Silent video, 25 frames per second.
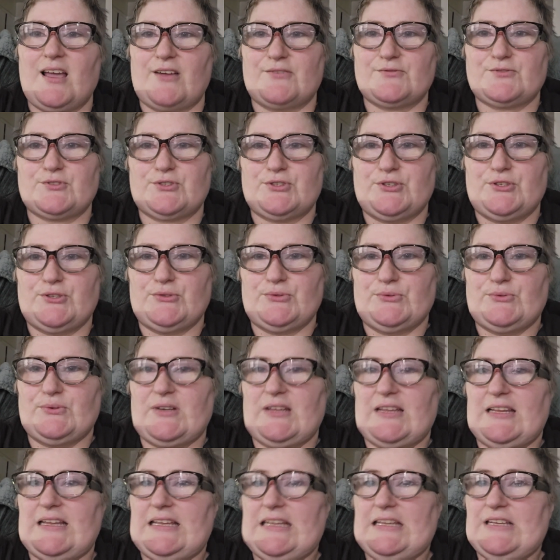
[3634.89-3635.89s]

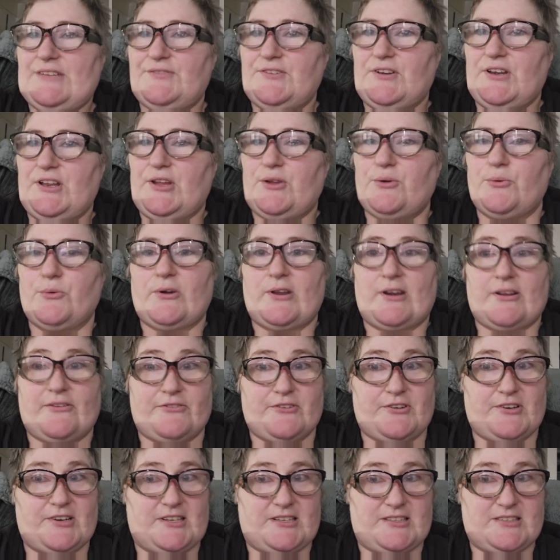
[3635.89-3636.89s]
afternoon, evening,
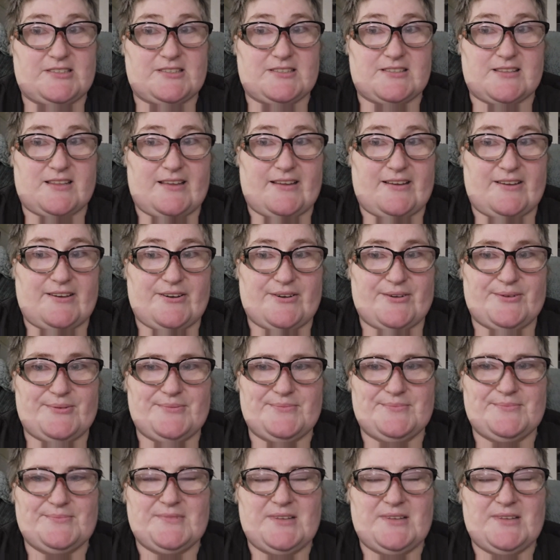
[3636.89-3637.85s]
whatever it is there.